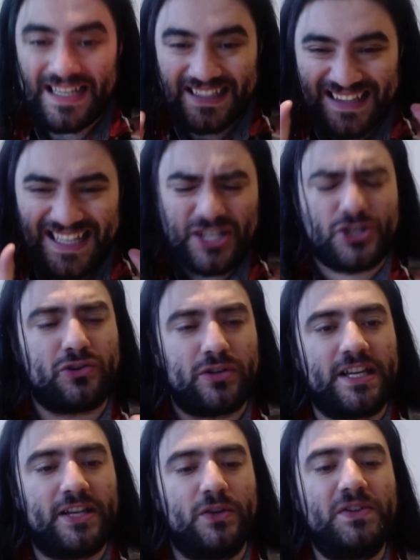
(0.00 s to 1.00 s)

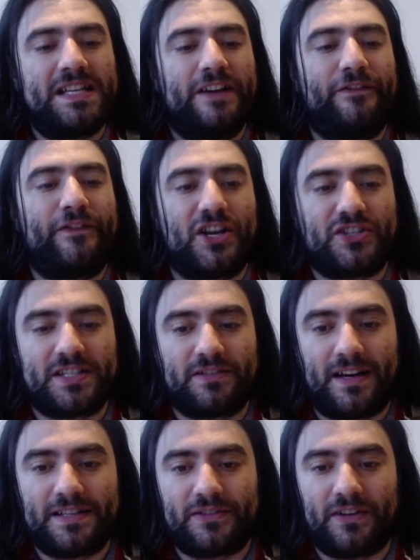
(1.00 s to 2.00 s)
literally using fascist
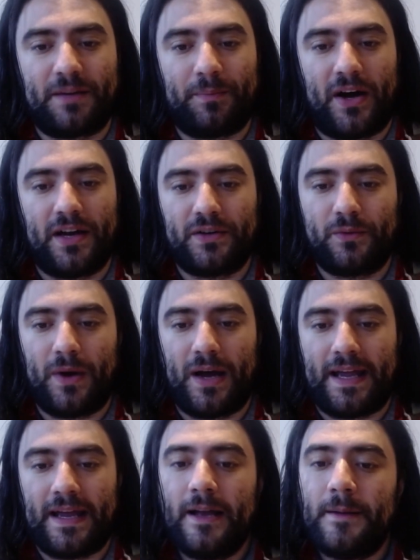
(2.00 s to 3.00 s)
rhetoric by the
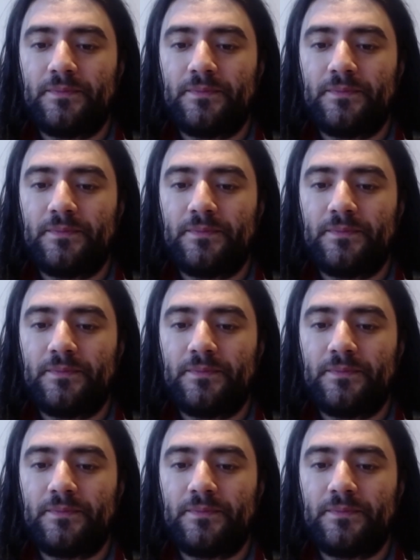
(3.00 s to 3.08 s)
way,